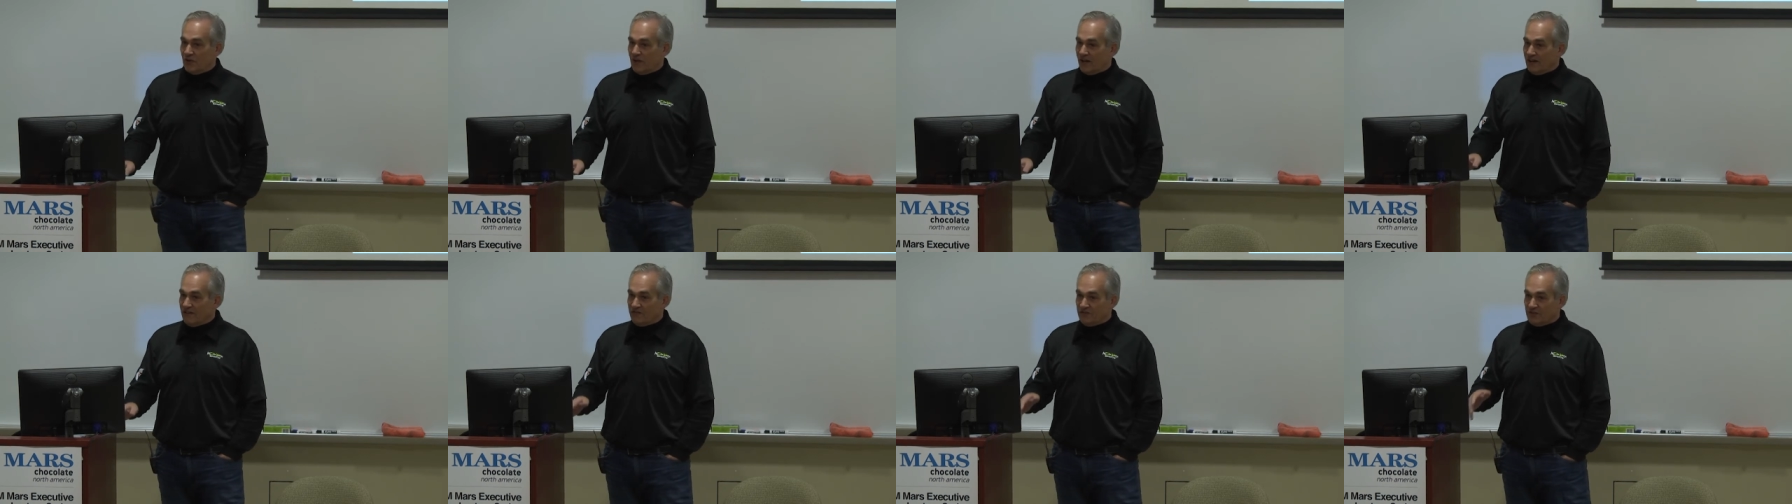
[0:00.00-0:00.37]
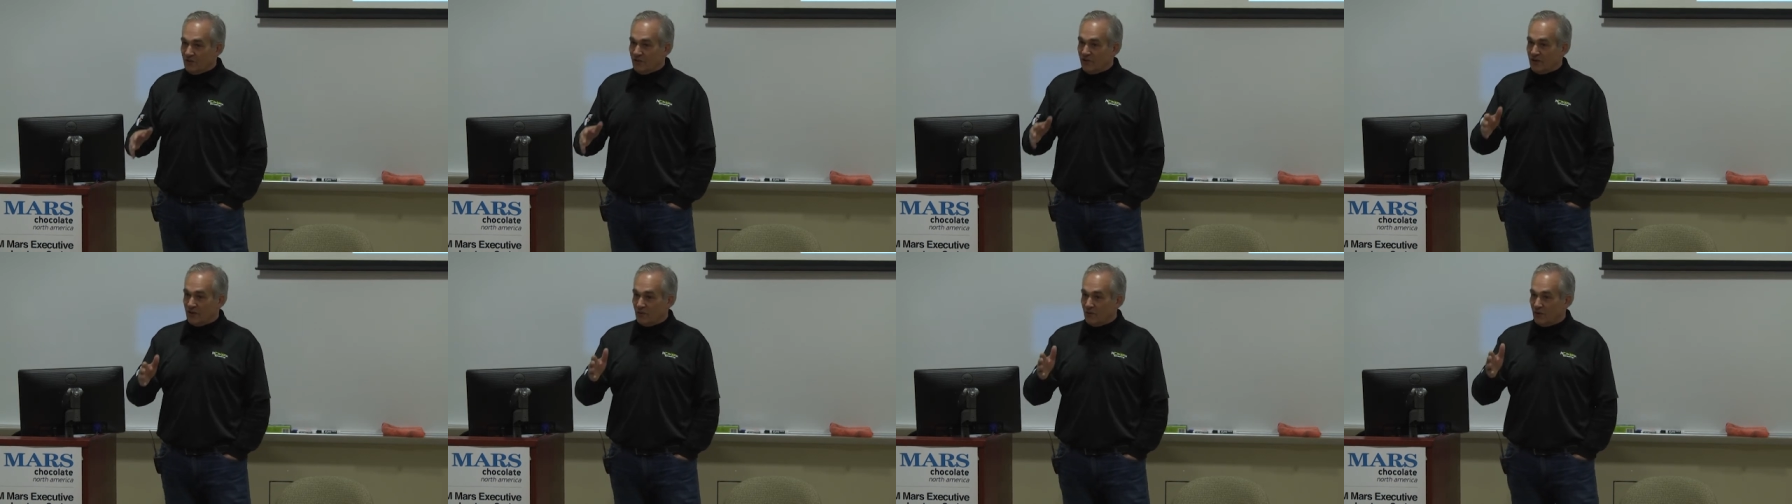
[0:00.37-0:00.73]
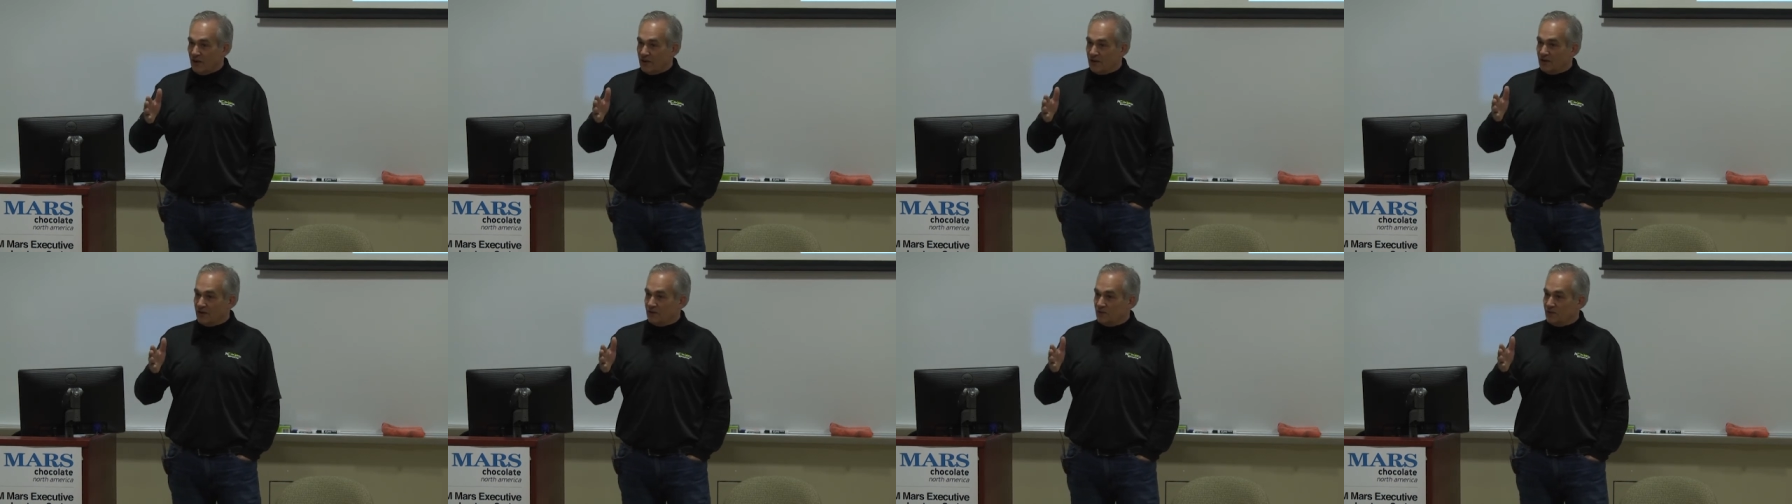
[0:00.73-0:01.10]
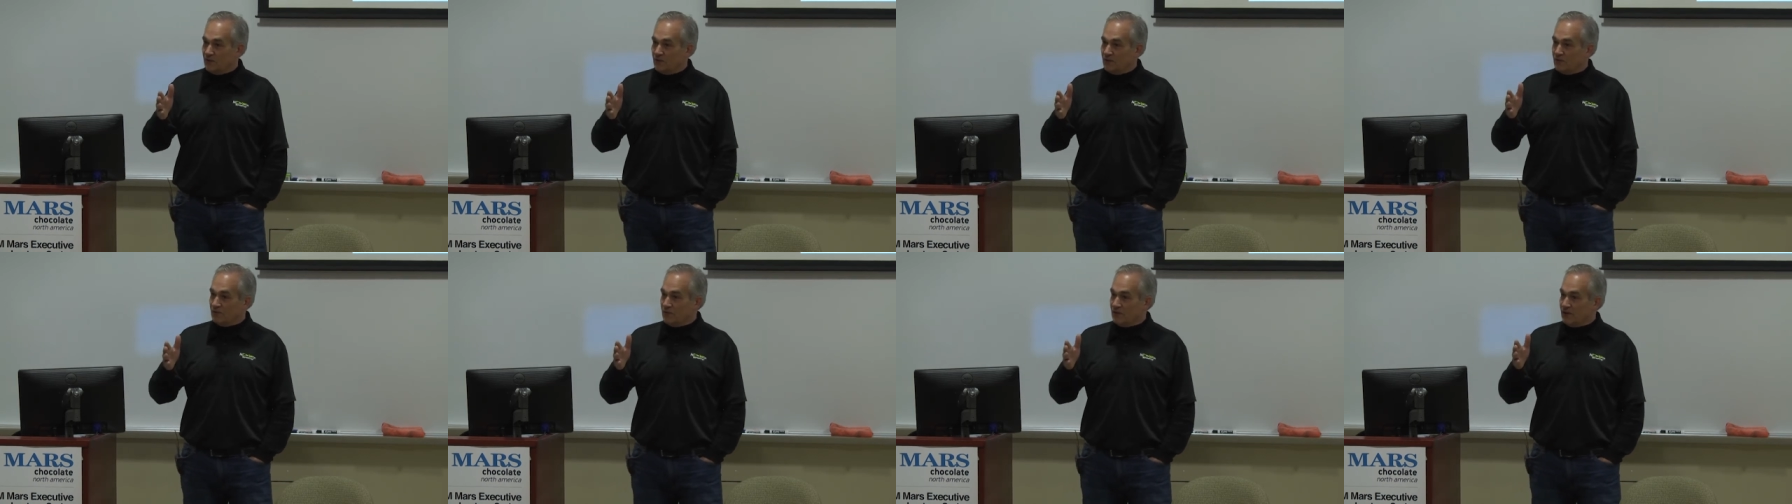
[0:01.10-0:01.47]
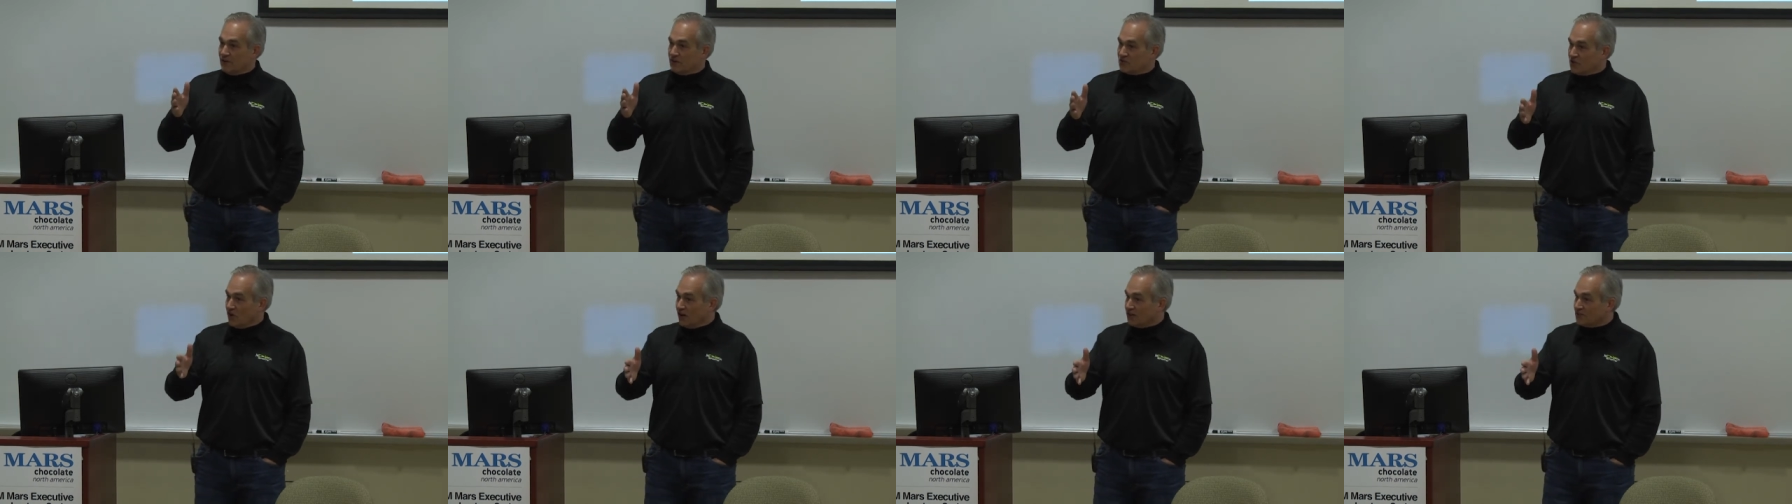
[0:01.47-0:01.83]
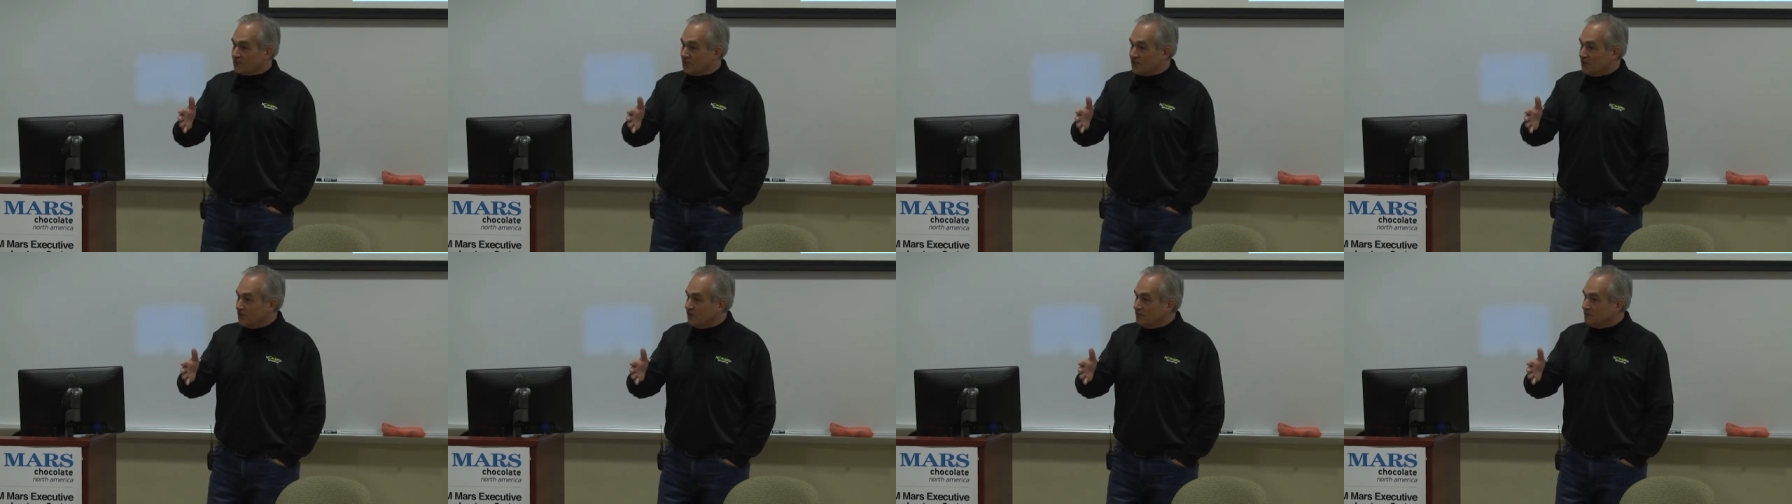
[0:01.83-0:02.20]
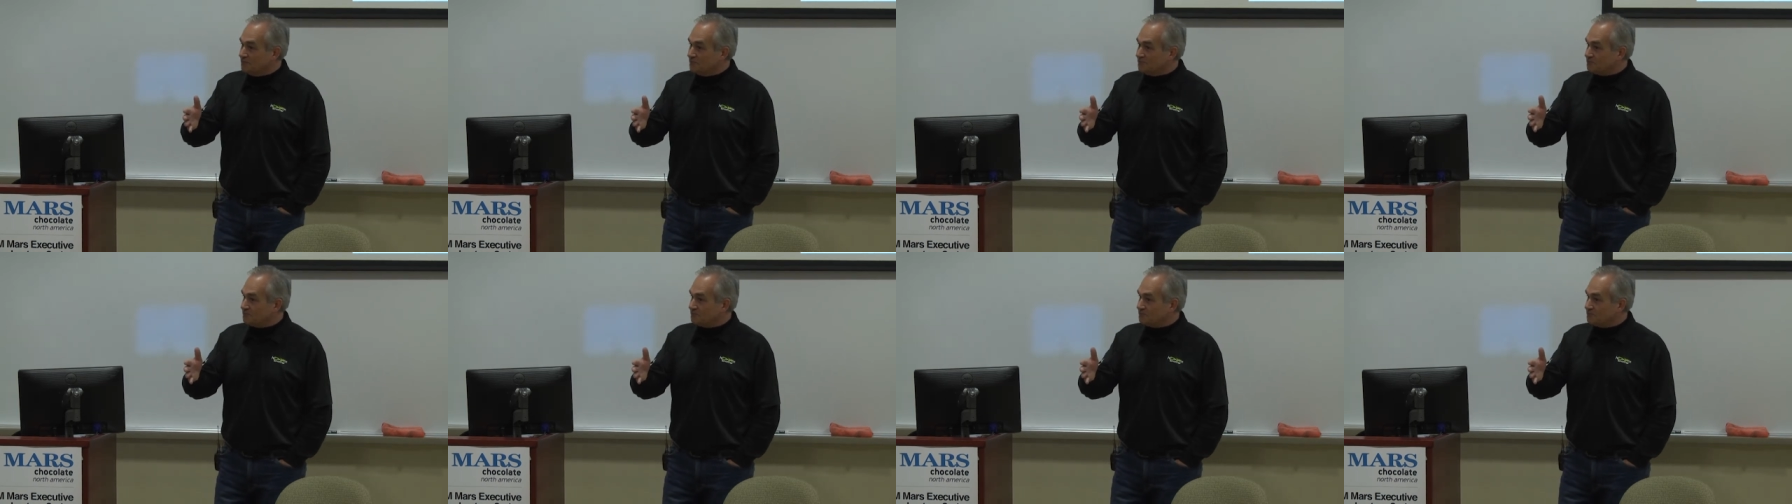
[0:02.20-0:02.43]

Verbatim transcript: life doing what we are taught to do